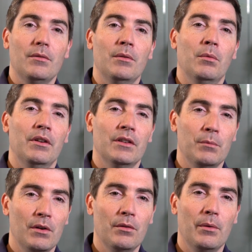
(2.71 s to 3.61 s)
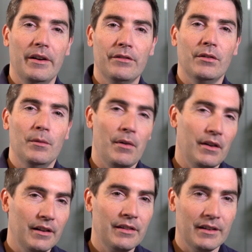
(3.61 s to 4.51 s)
we wanted to move away from the
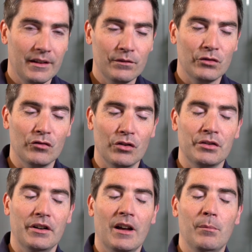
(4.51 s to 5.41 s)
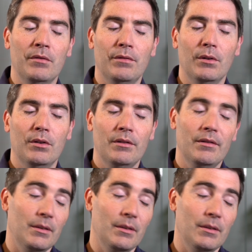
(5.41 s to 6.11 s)
monolithic infrastructure it had before.